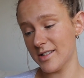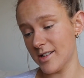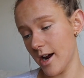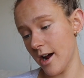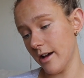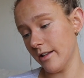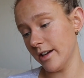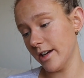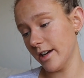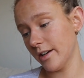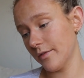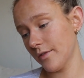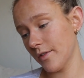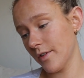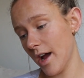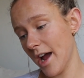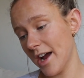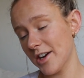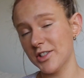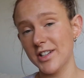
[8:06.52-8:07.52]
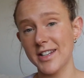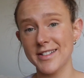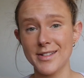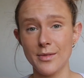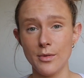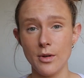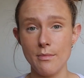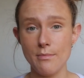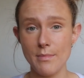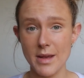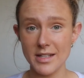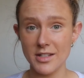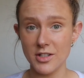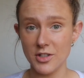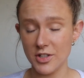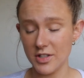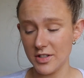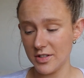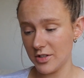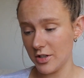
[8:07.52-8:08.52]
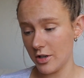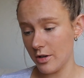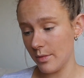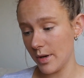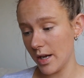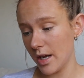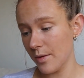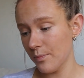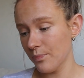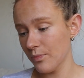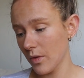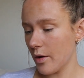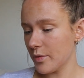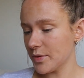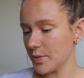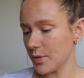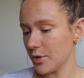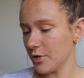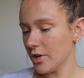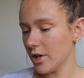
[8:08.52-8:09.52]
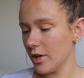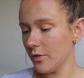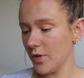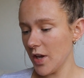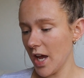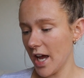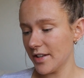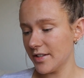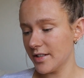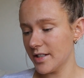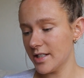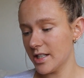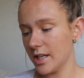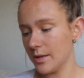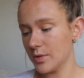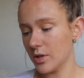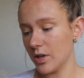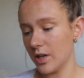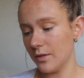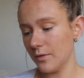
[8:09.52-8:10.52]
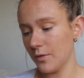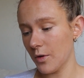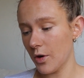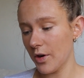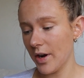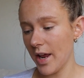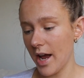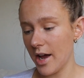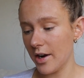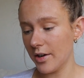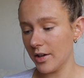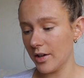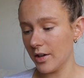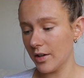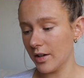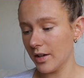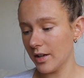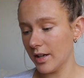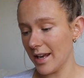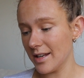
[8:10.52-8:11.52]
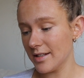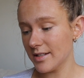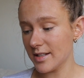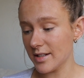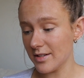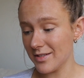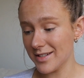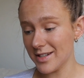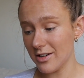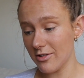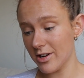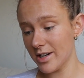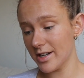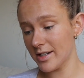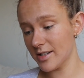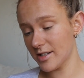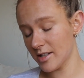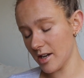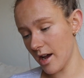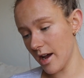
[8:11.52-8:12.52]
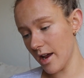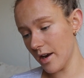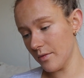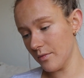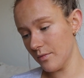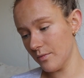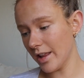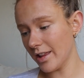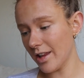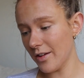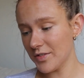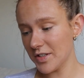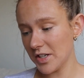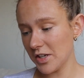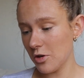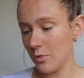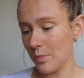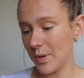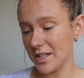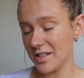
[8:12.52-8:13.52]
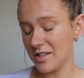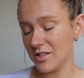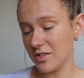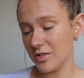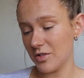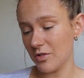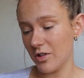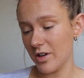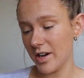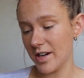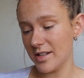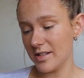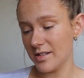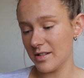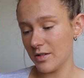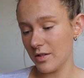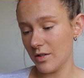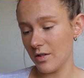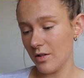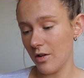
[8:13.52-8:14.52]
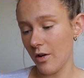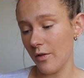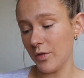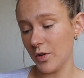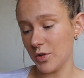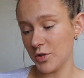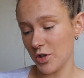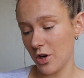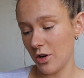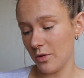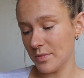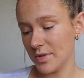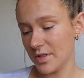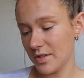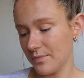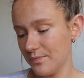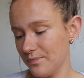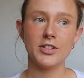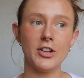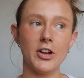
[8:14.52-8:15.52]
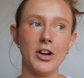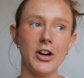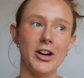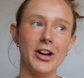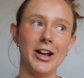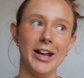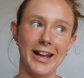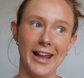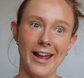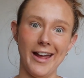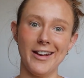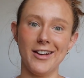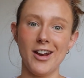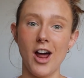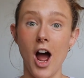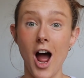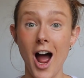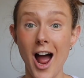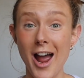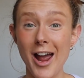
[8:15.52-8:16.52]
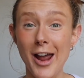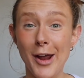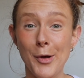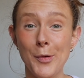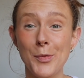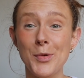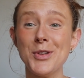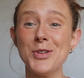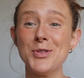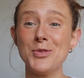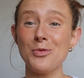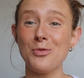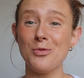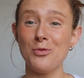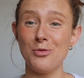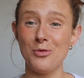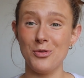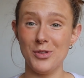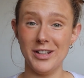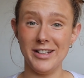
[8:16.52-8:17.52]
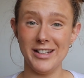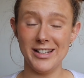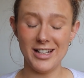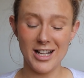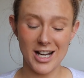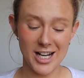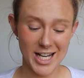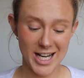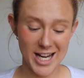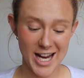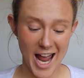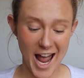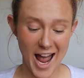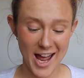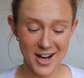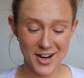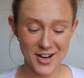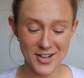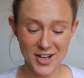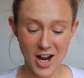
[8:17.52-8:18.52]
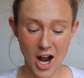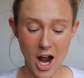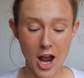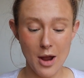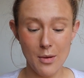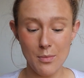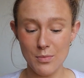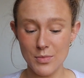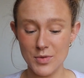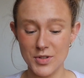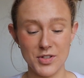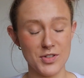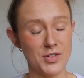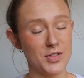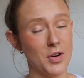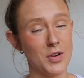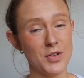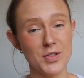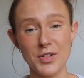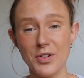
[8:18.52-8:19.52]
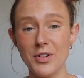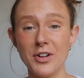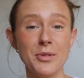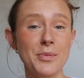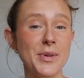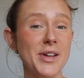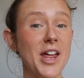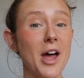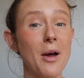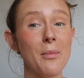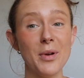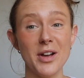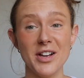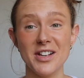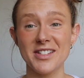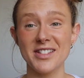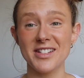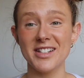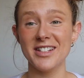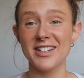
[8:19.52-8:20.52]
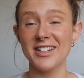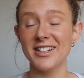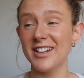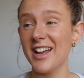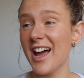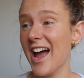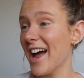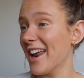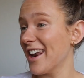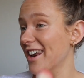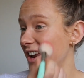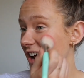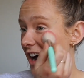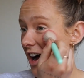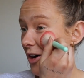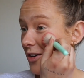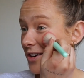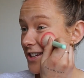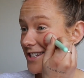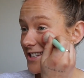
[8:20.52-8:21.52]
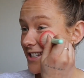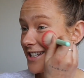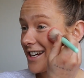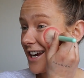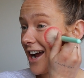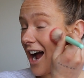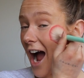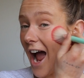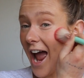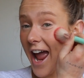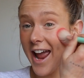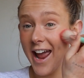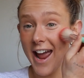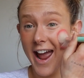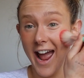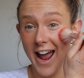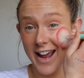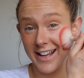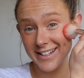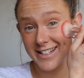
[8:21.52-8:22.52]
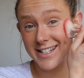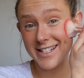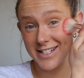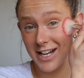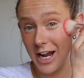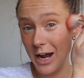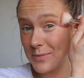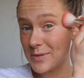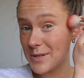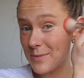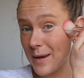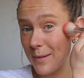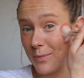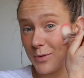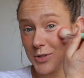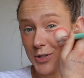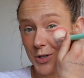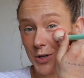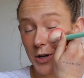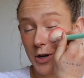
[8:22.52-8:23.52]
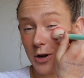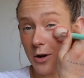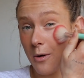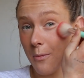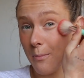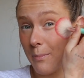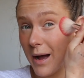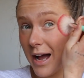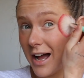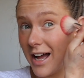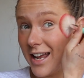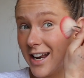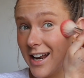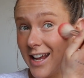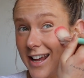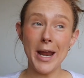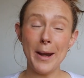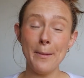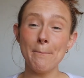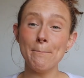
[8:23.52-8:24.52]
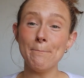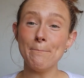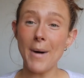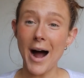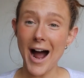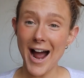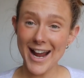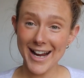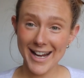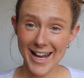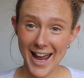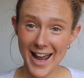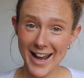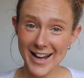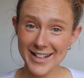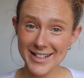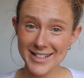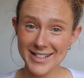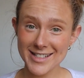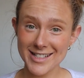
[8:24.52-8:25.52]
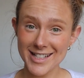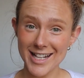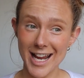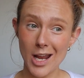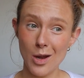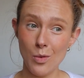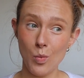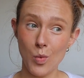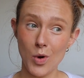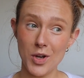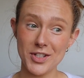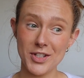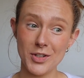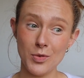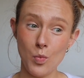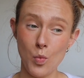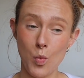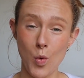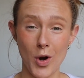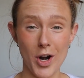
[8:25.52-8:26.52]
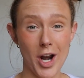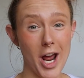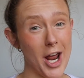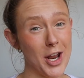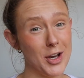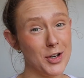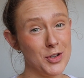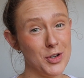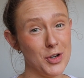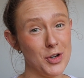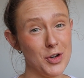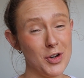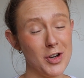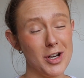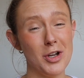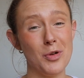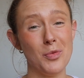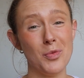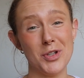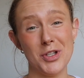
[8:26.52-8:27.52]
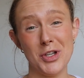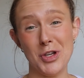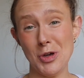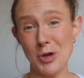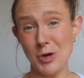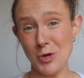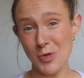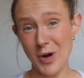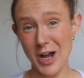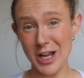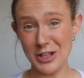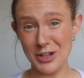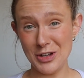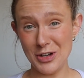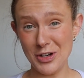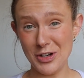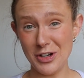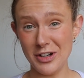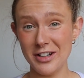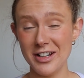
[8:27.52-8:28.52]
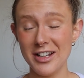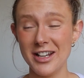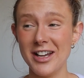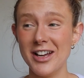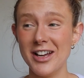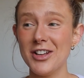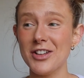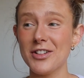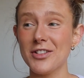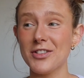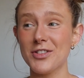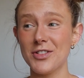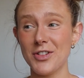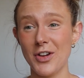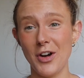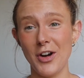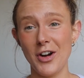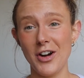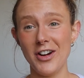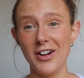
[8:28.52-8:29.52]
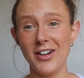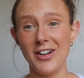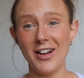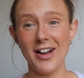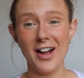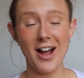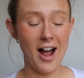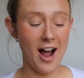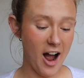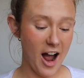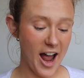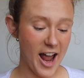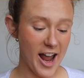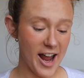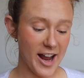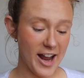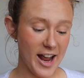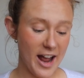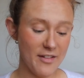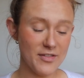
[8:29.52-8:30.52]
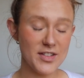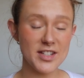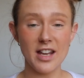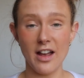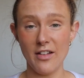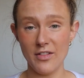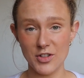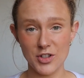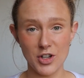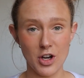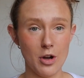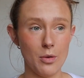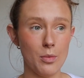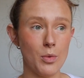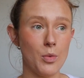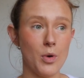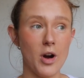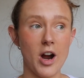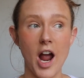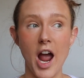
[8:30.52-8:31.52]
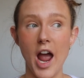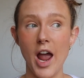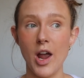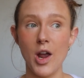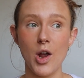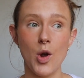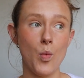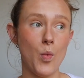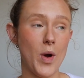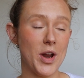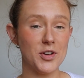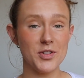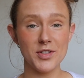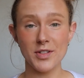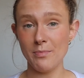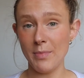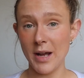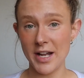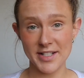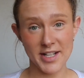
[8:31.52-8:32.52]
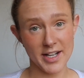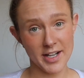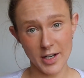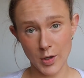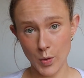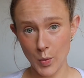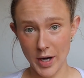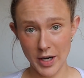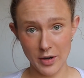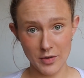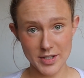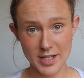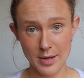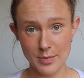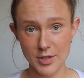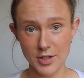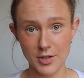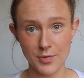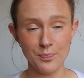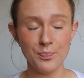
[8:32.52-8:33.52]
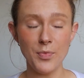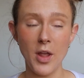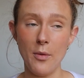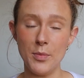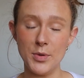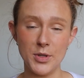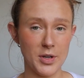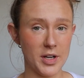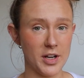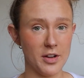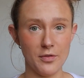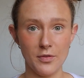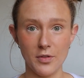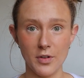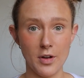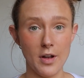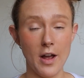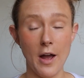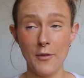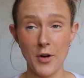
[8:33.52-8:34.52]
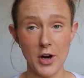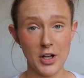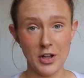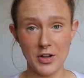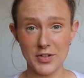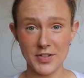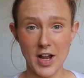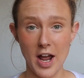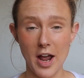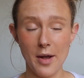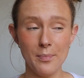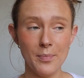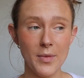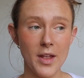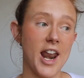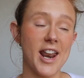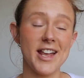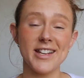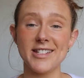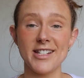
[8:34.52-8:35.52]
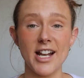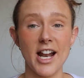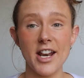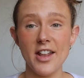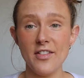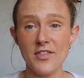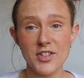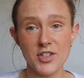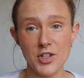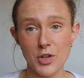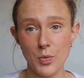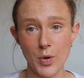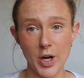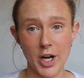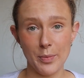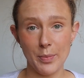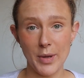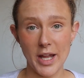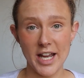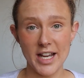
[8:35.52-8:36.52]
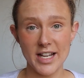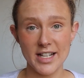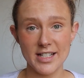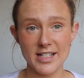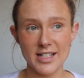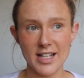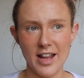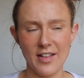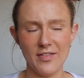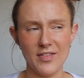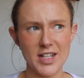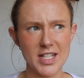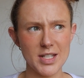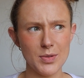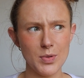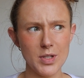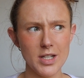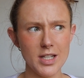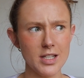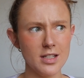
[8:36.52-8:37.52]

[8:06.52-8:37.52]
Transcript: styling. I actually had someone message this to me. I was wondering if you had any tips or info on how to get into interior design. I love seeing your pics and stories of your jobs. So again, I was really lucky, and I'm so sorry to be that person. And honestly, I hate these types of people too. But in my case, it wasn't what I knew, it was who I knew. So I had this other job where I waitress and bartender at a wedding reception. I've been doing it for a very long time. And I started at this new workplace, and this